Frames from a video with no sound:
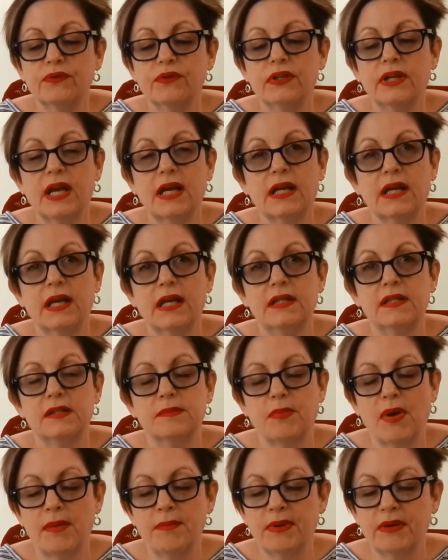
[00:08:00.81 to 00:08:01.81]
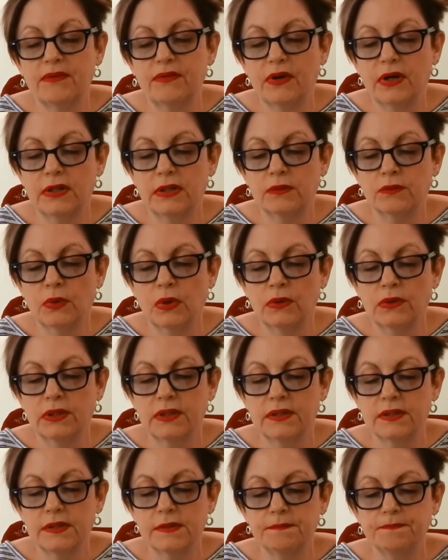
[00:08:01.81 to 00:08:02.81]
for decades by McFarland
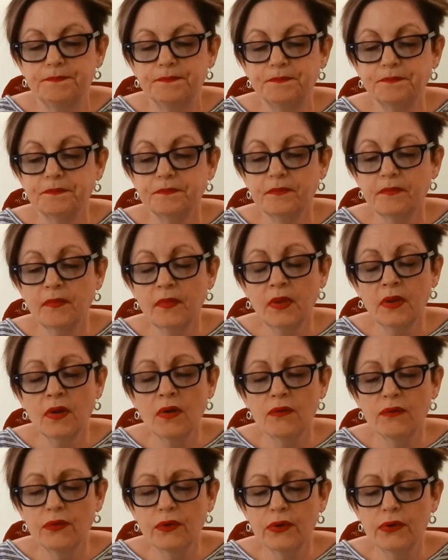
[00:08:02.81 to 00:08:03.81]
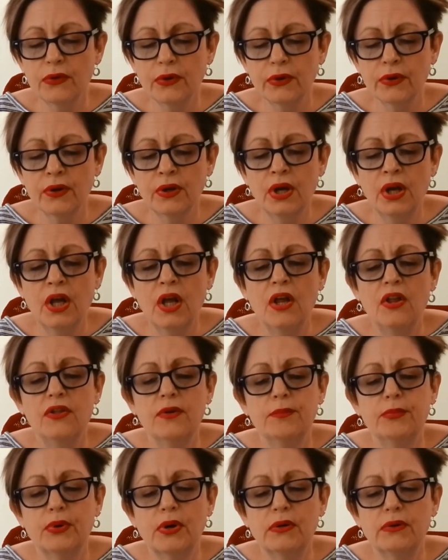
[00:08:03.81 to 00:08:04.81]
Rowlands. Further,
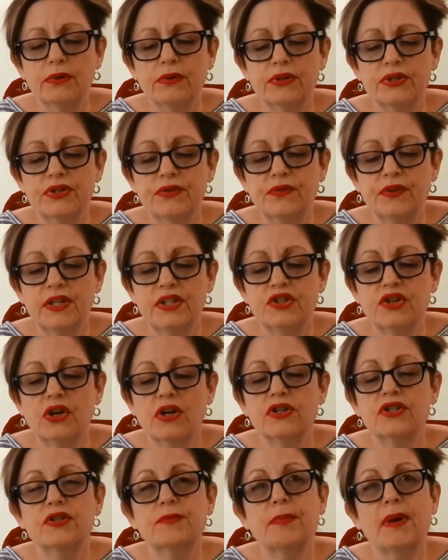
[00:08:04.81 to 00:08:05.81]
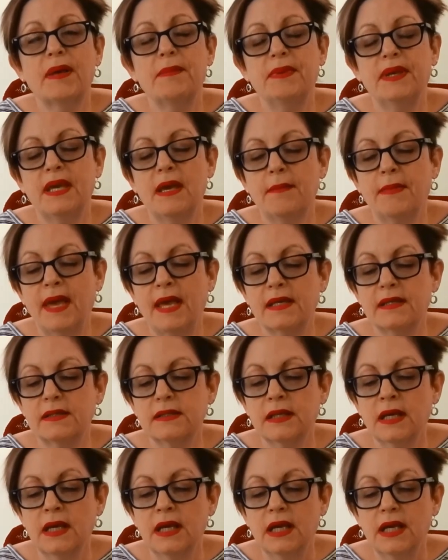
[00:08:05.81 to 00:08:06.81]
the brokerage fee charged by
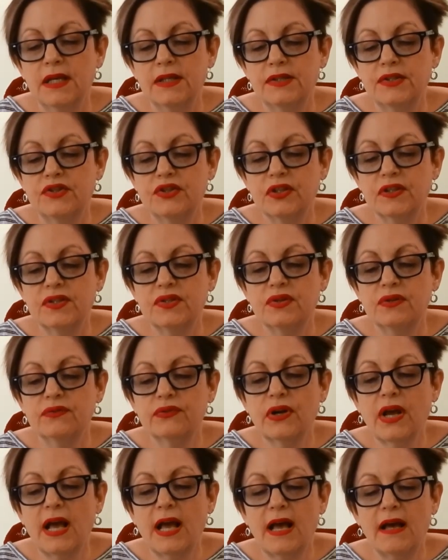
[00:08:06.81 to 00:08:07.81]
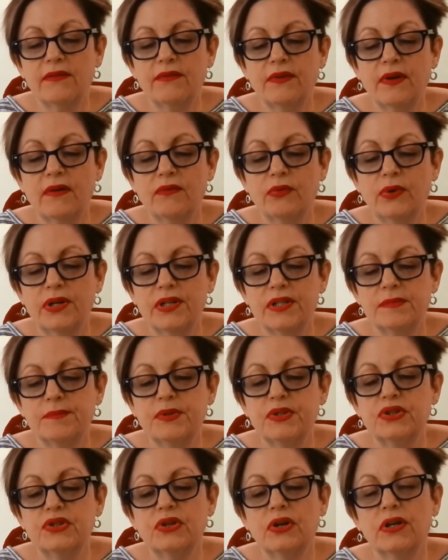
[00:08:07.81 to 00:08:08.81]
BMS is just over half of what has
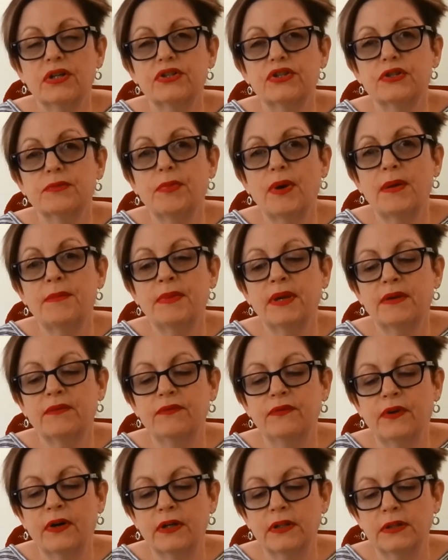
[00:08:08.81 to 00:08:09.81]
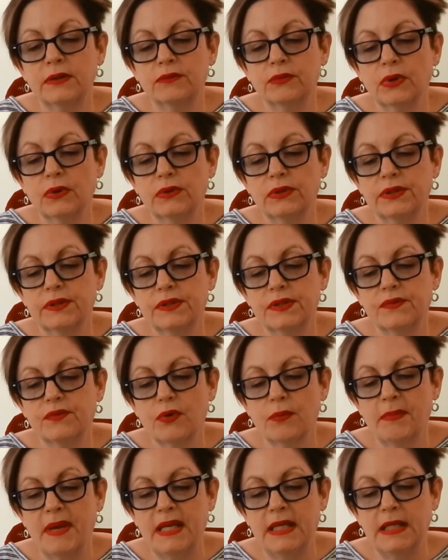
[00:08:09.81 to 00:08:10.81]
been charged by McFarland Rowlands
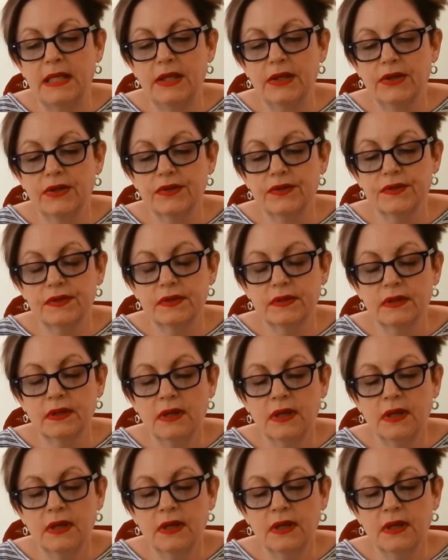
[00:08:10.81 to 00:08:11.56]
for many years.